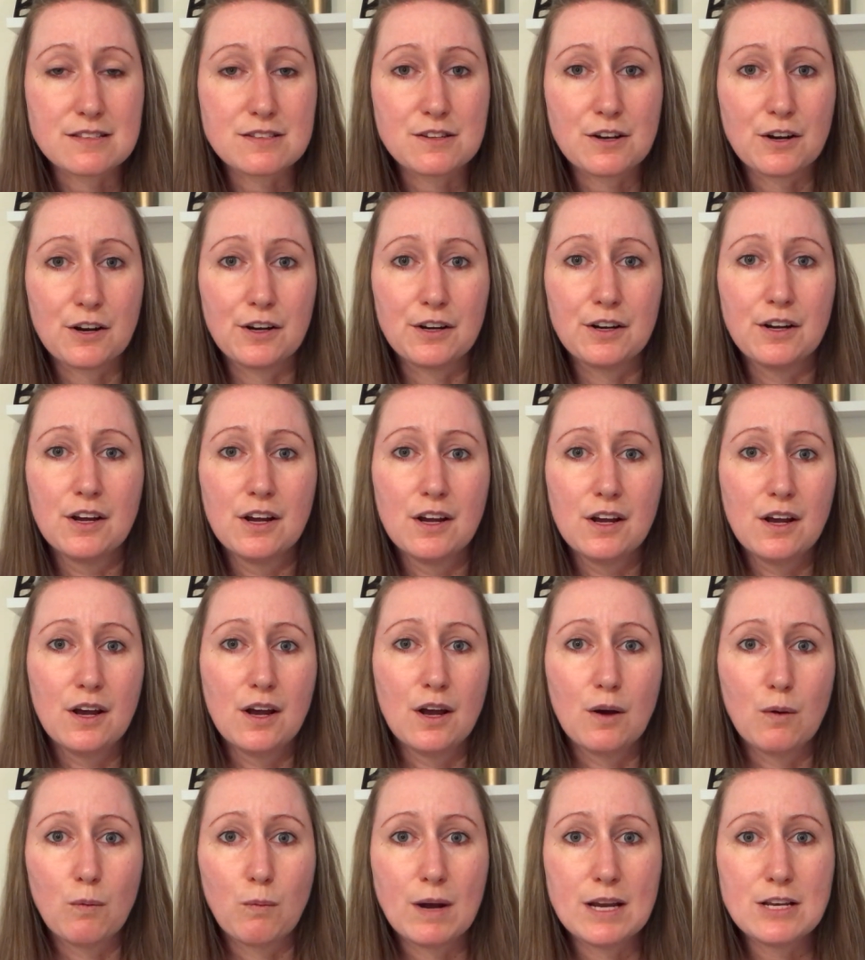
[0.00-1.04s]
So
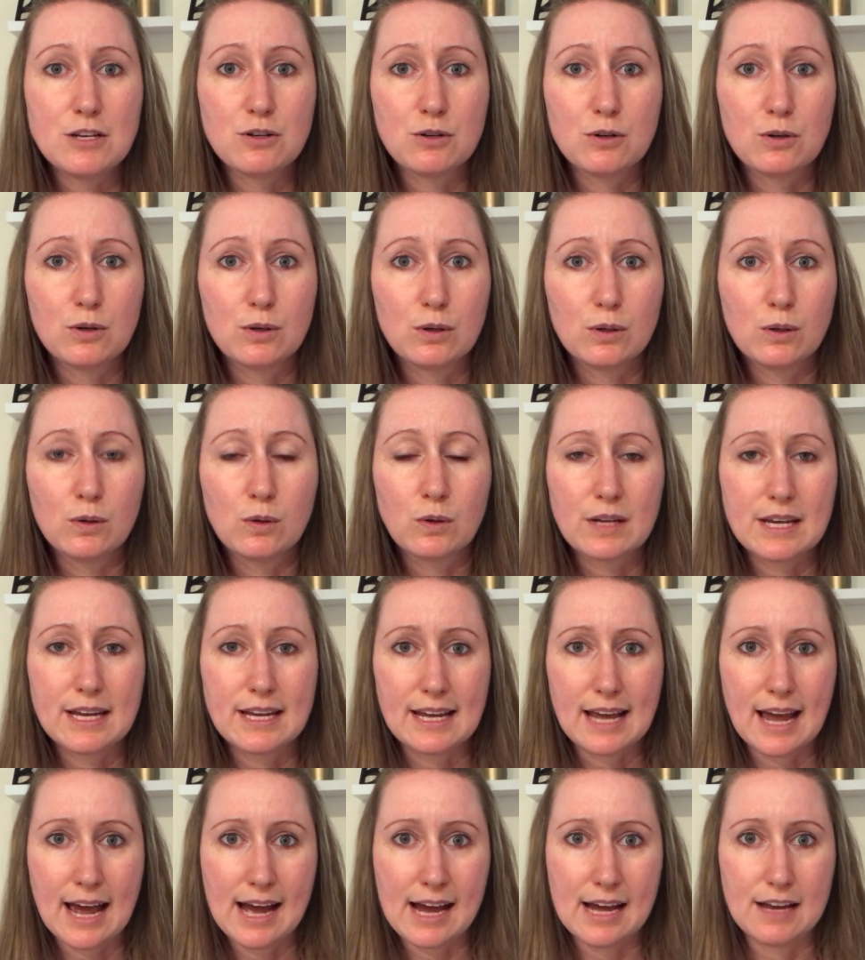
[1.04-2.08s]
when you're
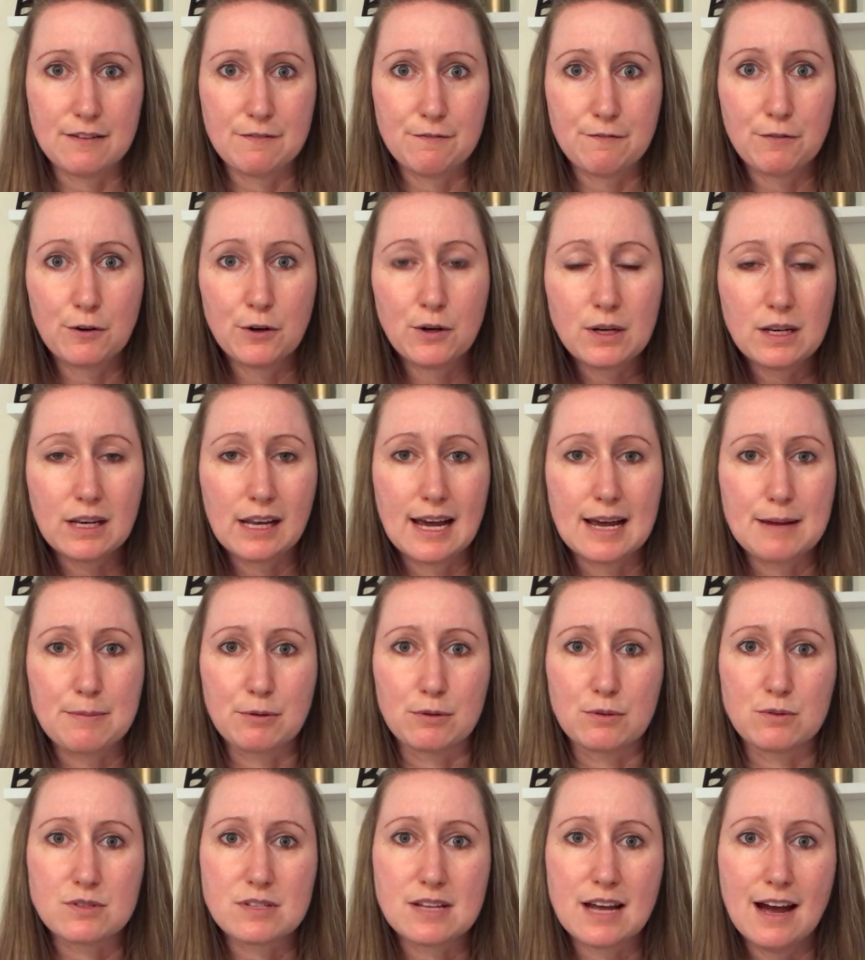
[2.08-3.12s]
looking at food
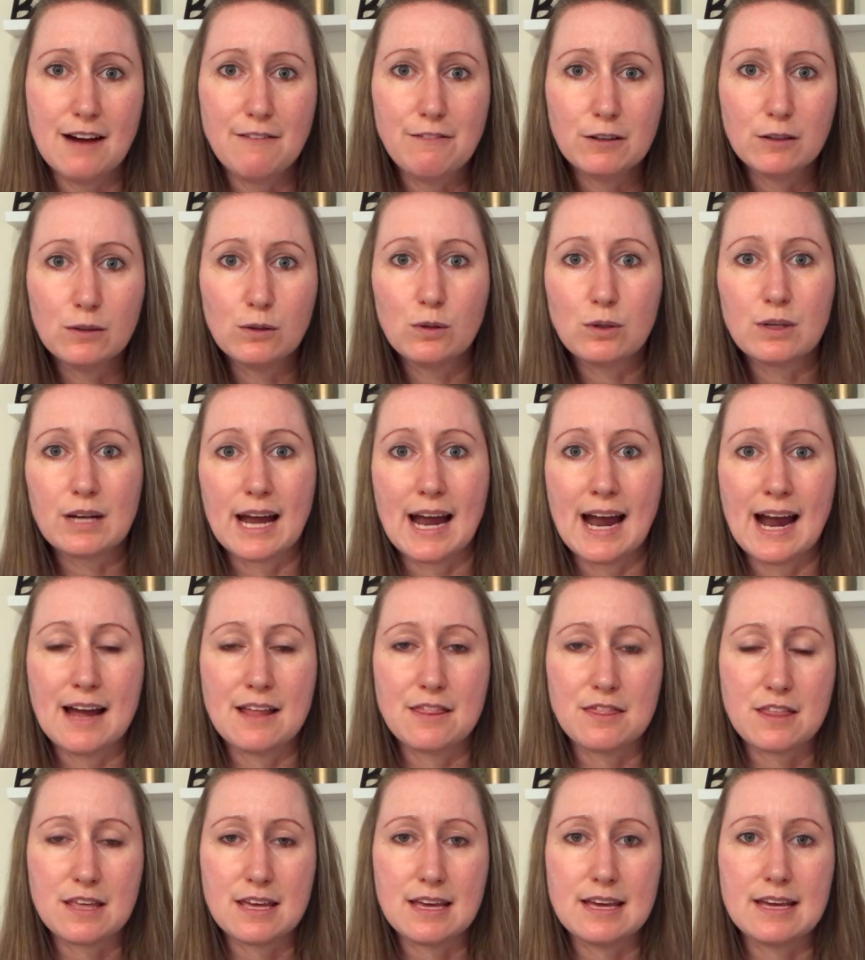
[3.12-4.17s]
labels, have a look
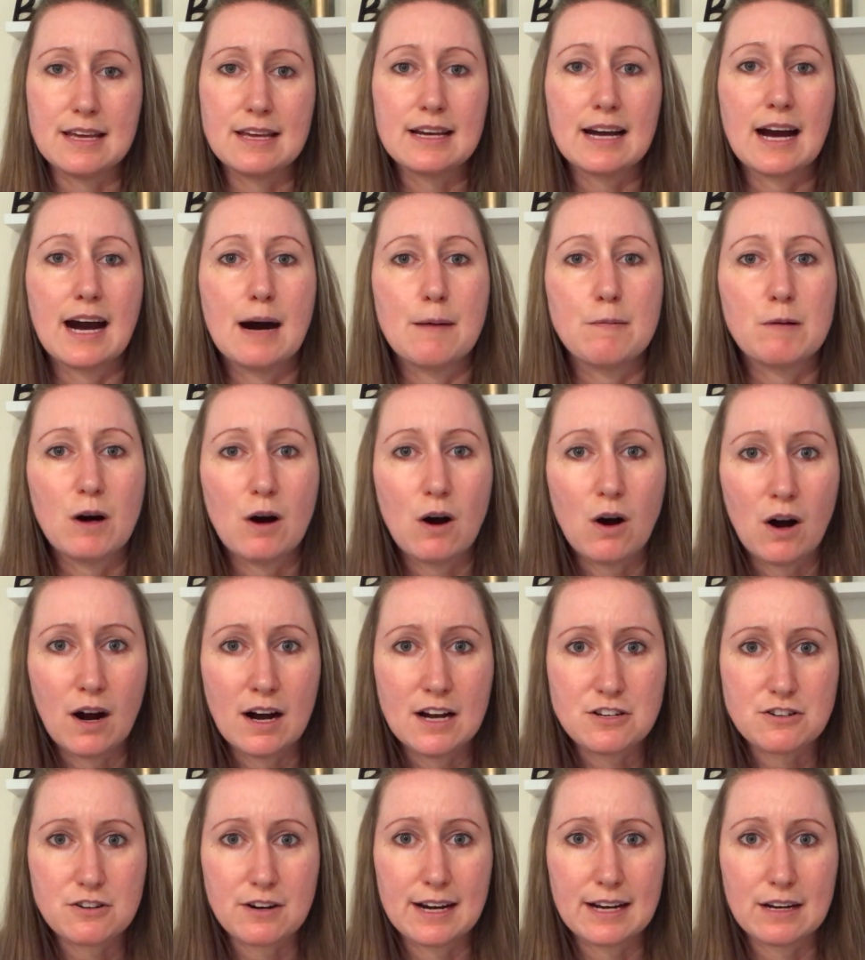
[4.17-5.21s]
at the
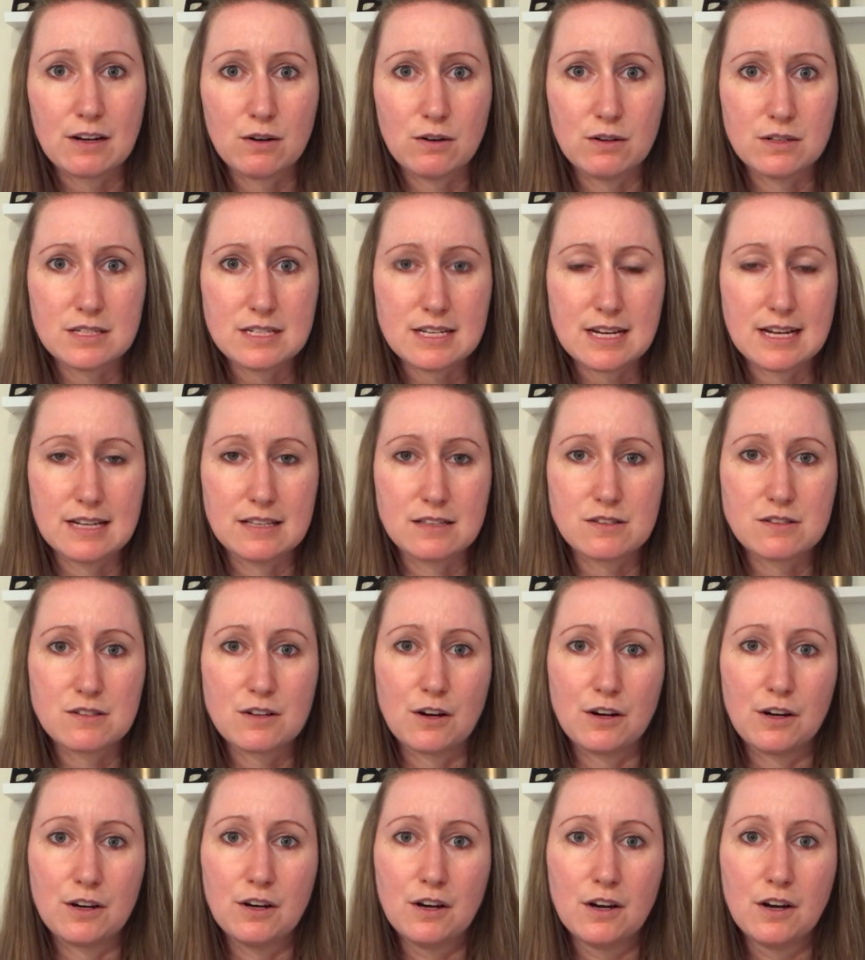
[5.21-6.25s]
carbohydrate content.
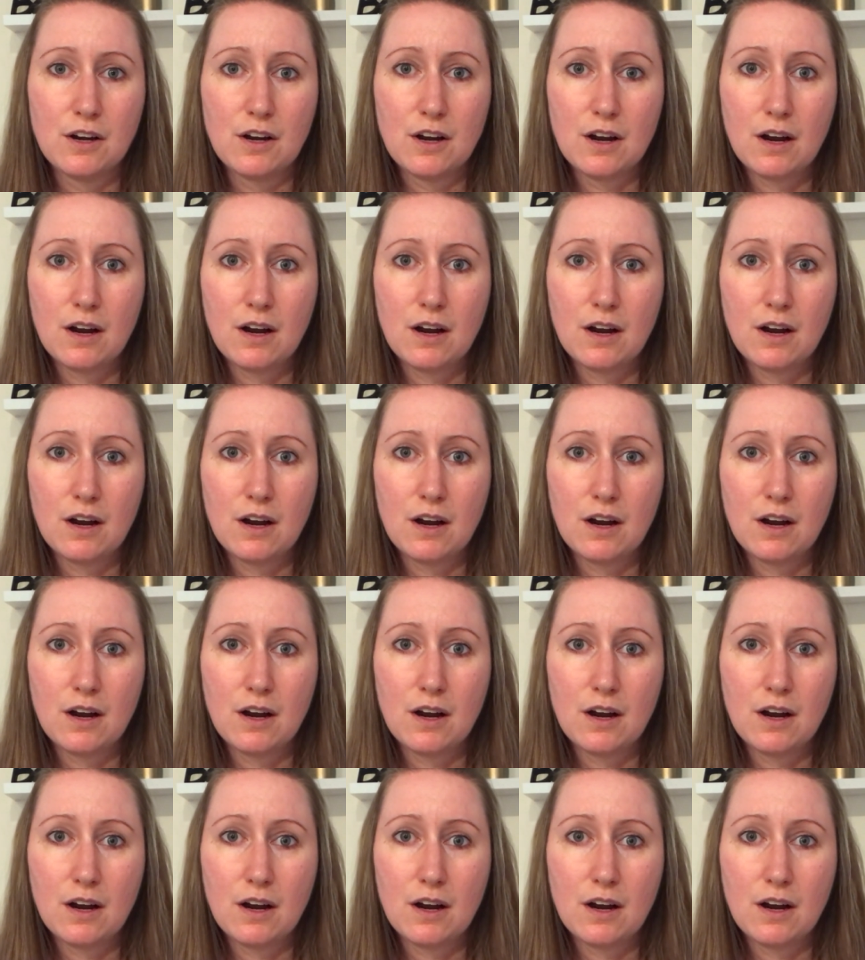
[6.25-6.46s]
So